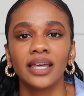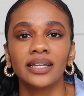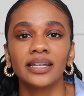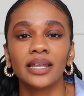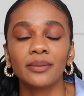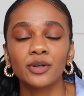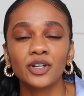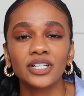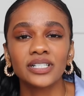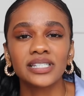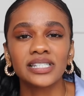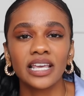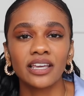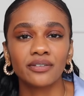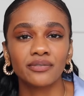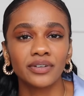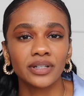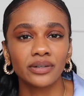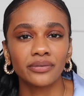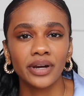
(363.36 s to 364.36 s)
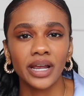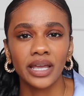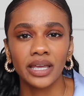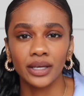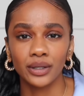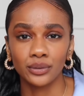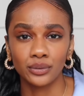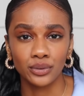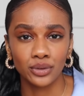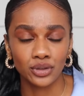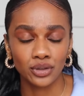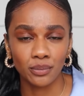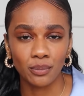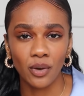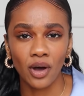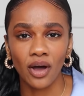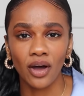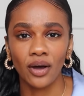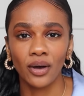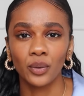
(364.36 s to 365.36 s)
neighborhoods like Villeray and
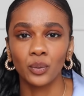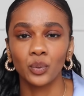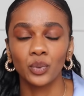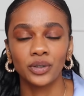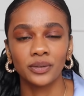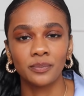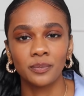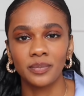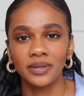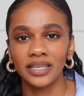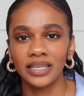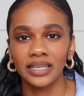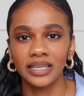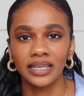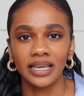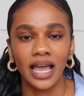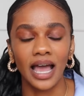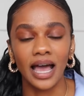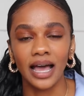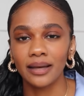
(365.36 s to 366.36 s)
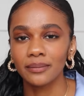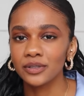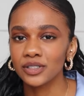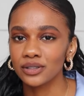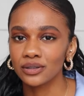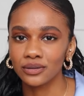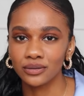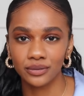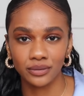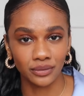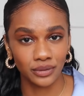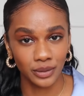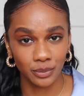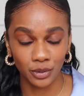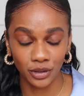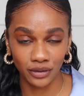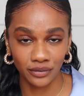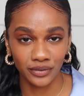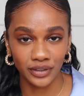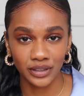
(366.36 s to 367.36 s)
Outremont would be absolutely
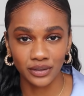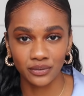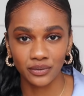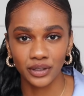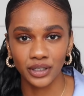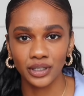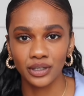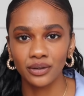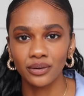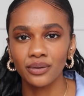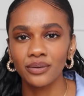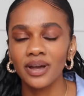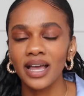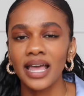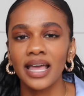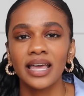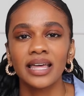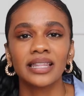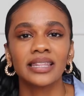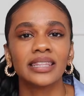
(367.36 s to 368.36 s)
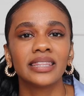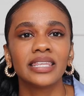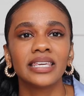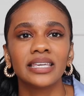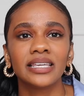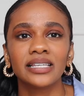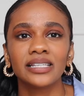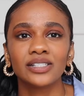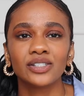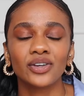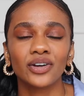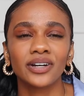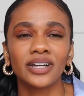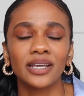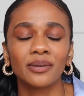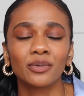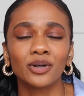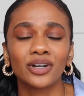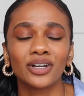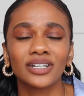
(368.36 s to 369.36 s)
perfect for you. These are
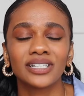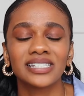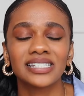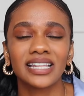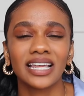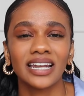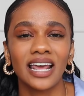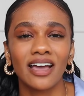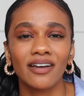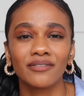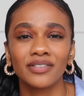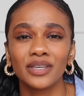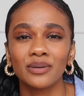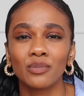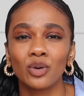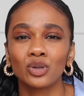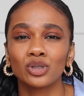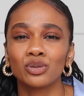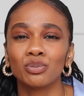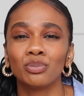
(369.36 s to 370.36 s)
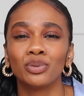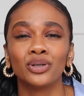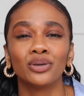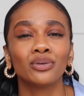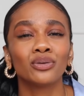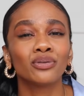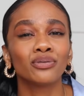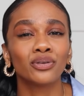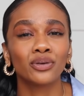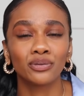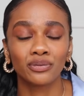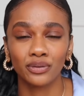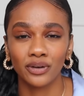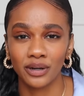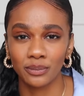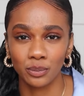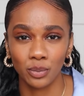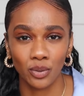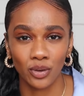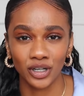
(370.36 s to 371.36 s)
neighborhoods that have the most beautiful
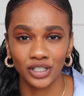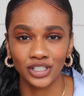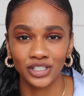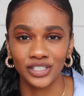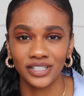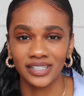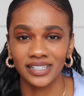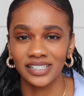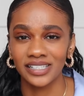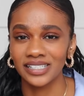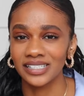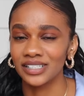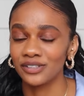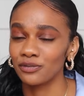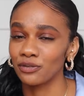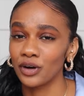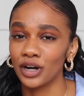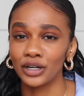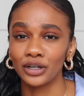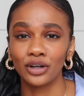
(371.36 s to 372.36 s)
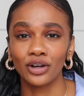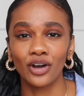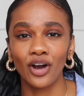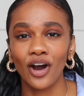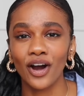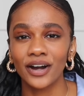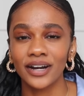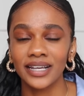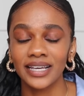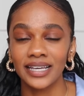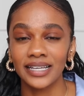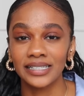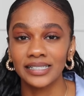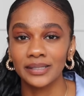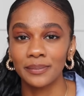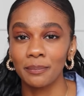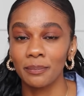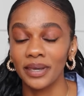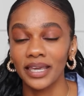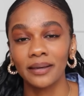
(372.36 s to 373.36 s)
front porches, front
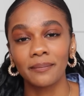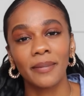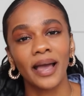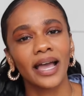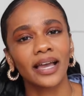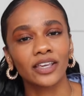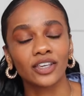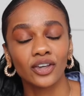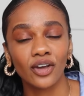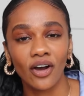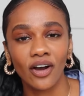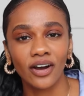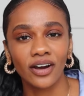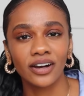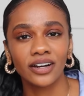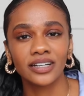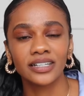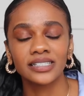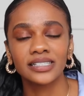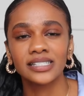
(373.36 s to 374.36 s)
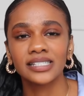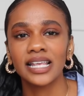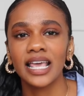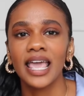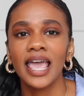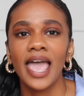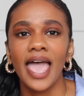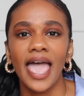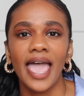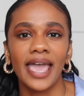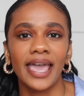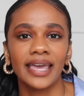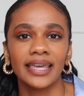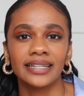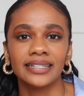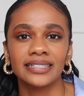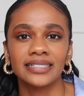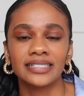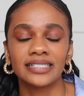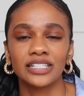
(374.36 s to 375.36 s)
gardens, big backyards,
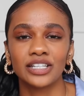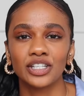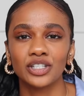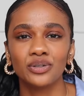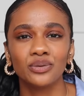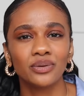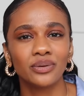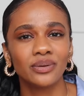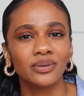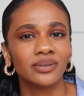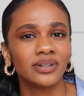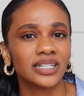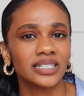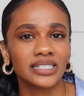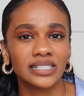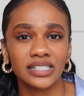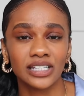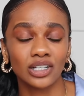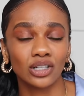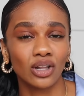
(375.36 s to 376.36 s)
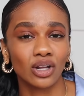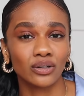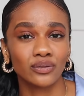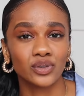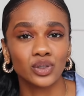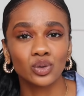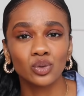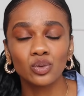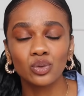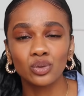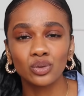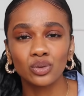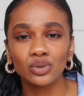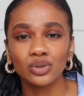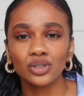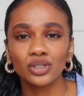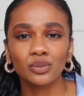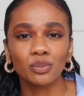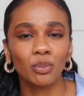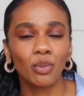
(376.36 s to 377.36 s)
and you see a lot of
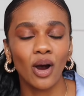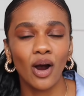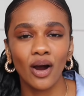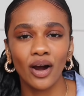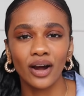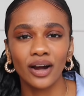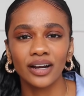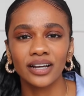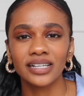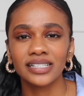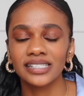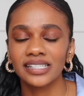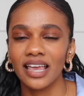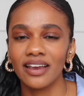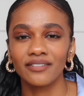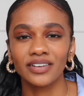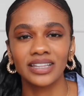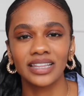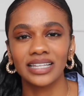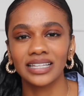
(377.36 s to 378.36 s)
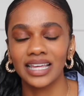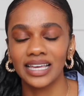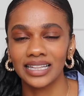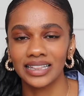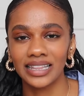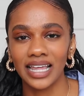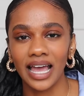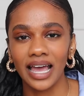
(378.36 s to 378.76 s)
schools, parks, everything like